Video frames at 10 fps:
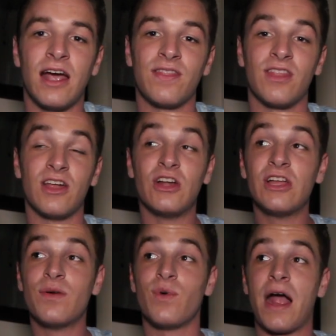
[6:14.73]
And
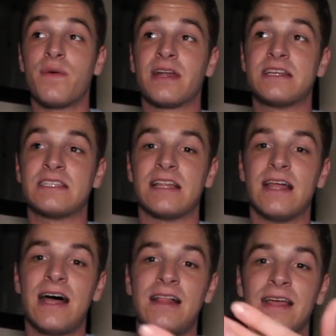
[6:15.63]
literally right when I said that,